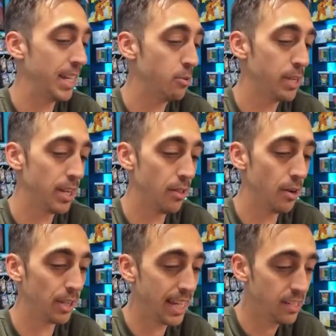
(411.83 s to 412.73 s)
Here we go
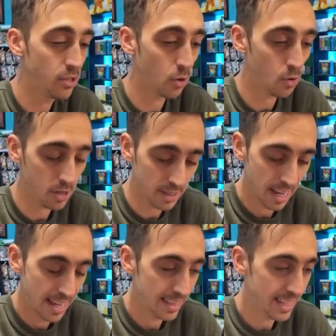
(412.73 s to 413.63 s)
though, getting towards
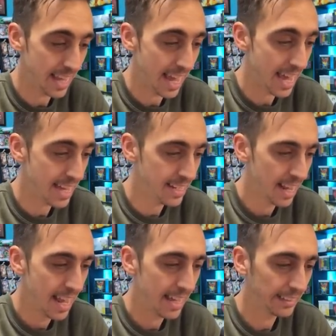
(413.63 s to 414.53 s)
the end.
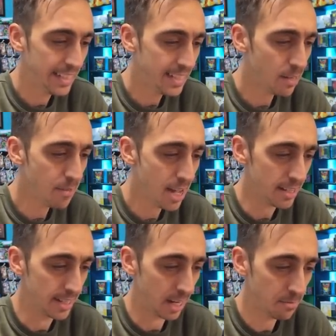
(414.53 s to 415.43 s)
At least I'm
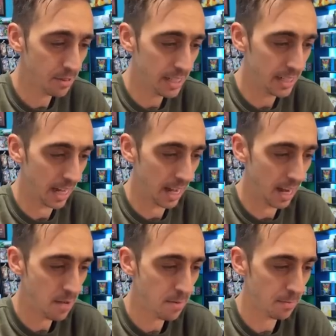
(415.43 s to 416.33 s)
not doubling
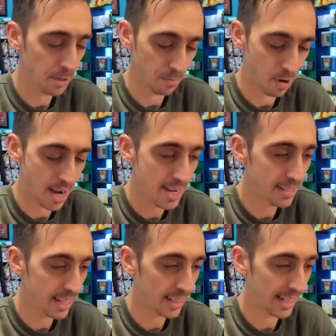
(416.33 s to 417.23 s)
up. I'm
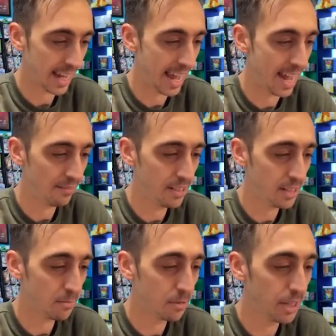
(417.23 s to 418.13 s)
surprised that like I haven't
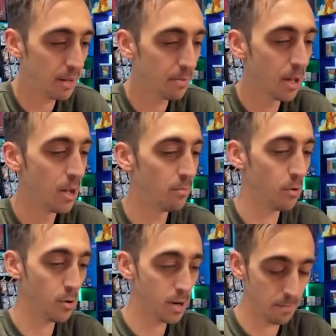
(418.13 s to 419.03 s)
doubled up
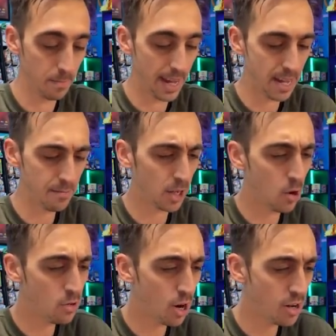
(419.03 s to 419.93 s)
more. Bam,
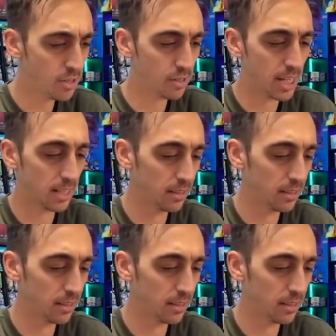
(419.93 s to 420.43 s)
code cards are like